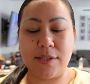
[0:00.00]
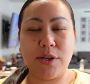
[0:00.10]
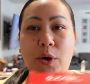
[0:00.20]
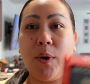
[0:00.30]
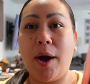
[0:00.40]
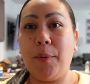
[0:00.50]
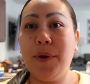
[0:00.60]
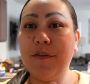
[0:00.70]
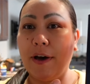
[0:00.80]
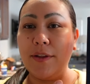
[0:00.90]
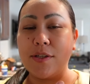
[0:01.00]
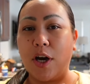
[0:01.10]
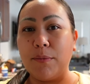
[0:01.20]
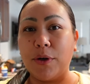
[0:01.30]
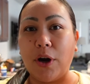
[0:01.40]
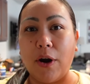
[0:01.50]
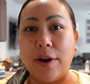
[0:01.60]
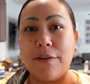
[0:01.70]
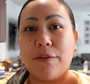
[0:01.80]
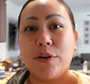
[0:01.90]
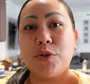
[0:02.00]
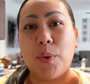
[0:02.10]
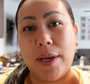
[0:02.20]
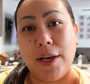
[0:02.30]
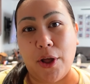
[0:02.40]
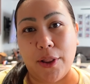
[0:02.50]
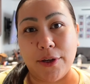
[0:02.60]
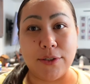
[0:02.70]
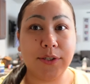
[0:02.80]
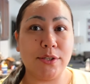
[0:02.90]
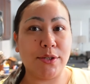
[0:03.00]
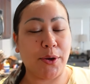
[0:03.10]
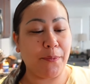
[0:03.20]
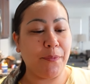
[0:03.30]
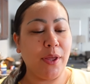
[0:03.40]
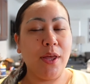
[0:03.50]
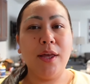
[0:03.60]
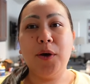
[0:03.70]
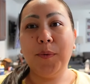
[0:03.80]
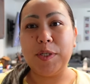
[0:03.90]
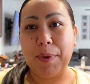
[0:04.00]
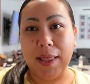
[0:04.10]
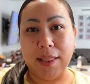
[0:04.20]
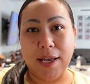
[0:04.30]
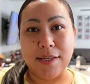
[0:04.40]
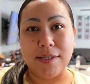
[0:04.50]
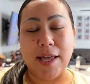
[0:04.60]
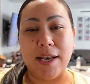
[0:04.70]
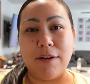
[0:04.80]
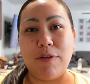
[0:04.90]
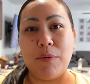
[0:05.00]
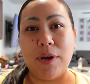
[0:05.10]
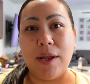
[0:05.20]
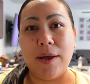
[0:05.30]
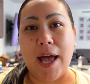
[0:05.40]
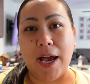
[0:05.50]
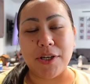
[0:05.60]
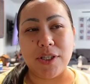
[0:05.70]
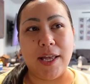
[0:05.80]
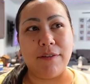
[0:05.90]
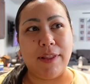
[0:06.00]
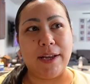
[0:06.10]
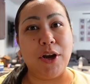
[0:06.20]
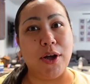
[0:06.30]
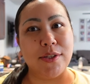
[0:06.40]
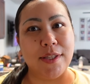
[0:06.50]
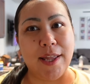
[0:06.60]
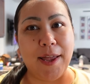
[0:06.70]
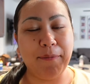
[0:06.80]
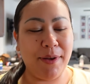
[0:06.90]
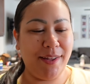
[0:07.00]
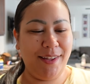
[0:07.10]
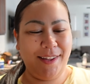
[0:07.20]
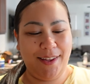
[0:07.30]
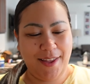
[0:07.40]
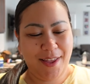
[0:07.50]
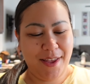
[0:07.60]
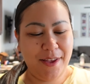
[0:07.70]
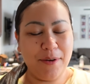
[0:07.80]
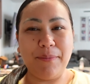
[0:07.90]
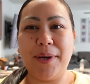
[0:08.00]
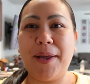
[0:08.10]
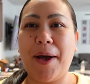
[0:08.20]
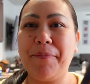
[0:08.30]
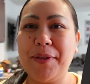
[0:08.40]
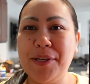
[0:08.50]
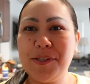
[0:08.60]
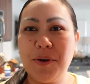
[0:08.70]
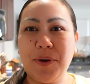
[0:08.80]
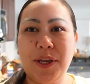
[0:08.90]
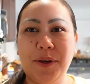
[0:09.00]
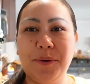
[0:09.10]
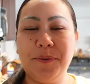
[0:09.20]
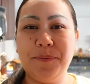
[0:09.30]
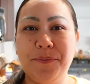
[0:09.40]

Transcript: So we found this on Mercari for $20. So we spent less than if we would actually have like gone to the game. But yeah, he's so cute.